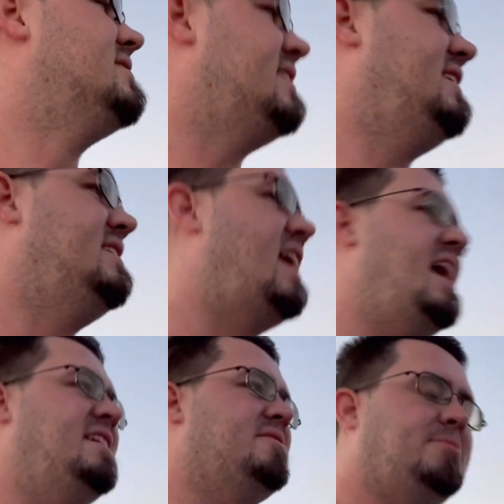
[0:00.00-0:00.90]
like an
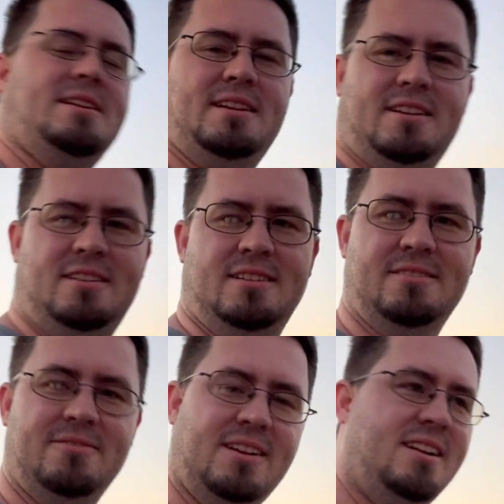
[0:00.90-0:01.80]
end of the week
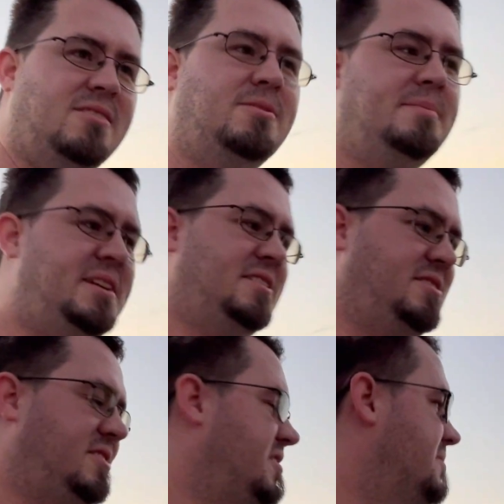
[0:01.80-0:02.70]
video when I'm here,
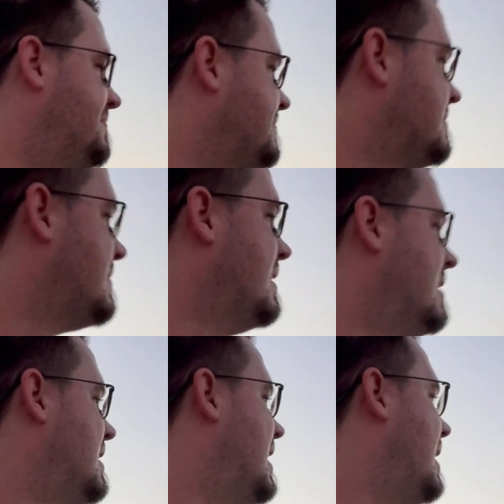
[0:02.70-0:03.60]
so
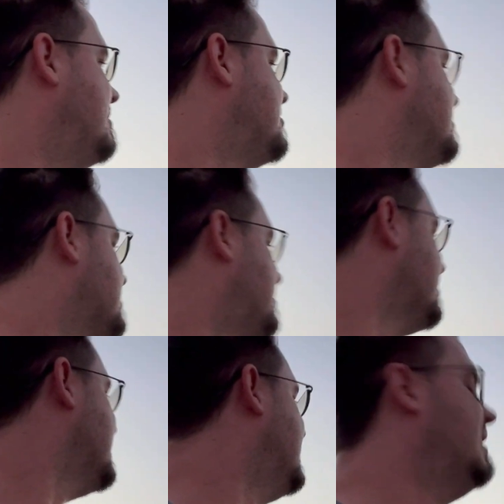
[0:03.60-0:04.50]
I'm usually
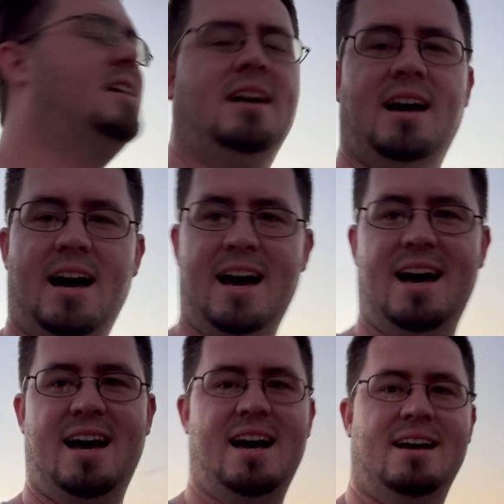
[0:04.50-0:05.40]
recording
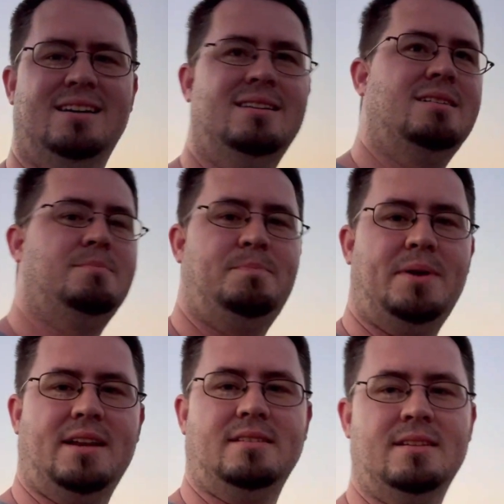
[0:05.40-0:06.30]

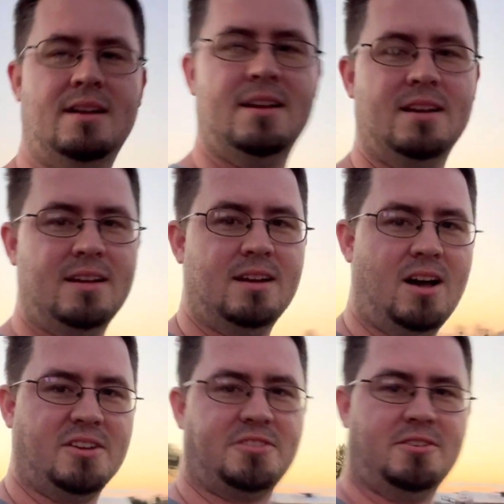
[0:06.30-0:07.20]
But
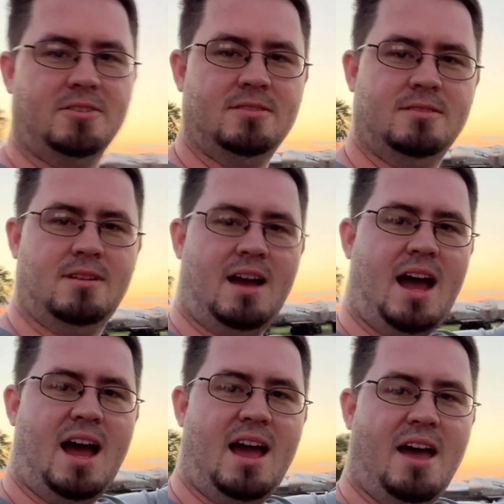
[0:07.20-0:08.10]
also,
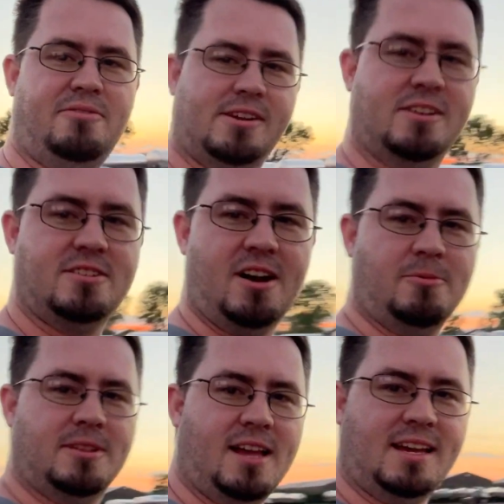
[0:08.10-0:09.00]
I figured y'all
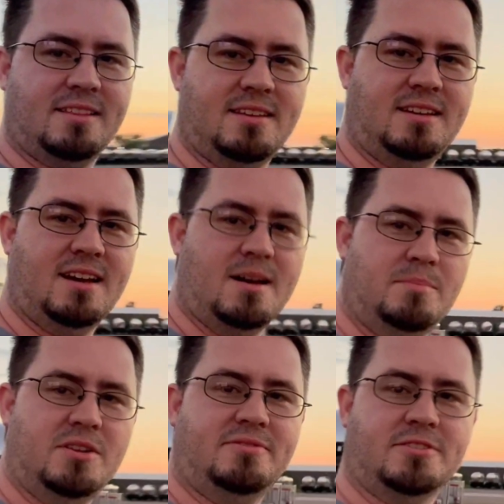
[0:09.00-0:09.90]
would like the
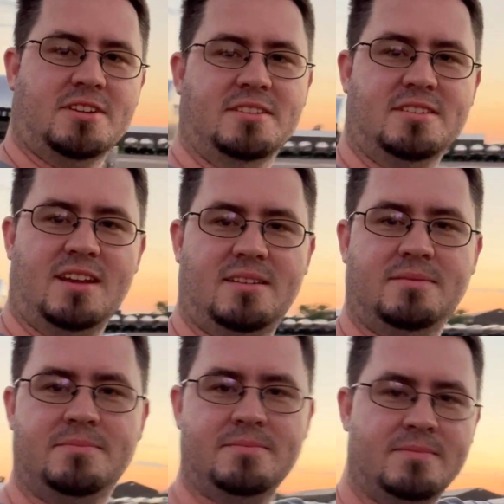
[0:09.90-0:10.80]
beautiful sunset
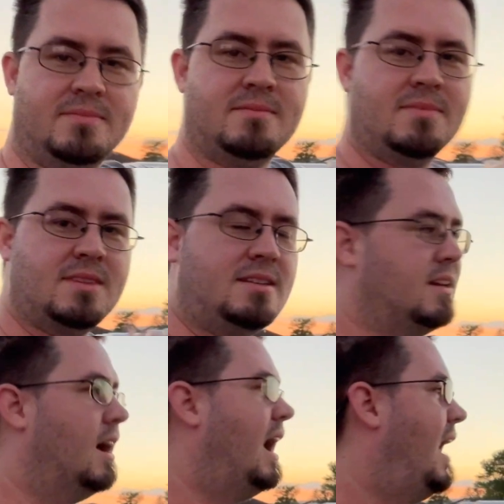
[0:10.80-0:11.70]

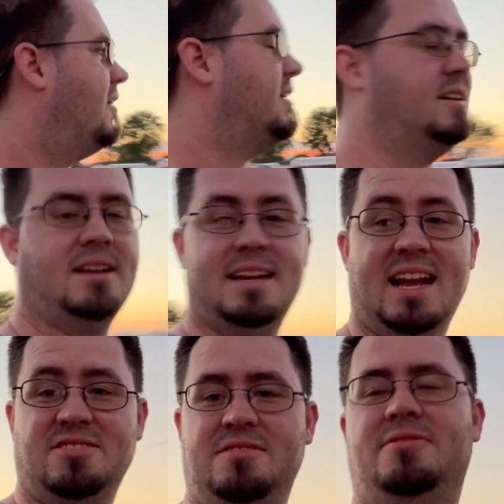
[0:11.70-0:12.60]
out here. It
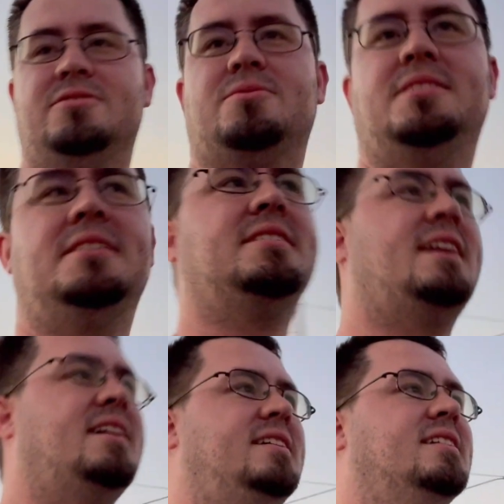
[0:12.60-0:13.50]
actually feels really good
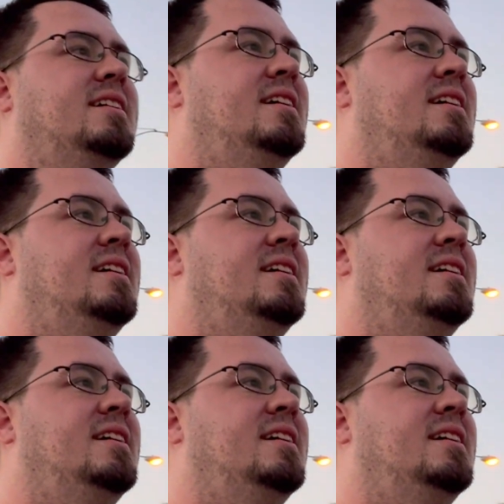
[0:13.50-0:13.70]
out here.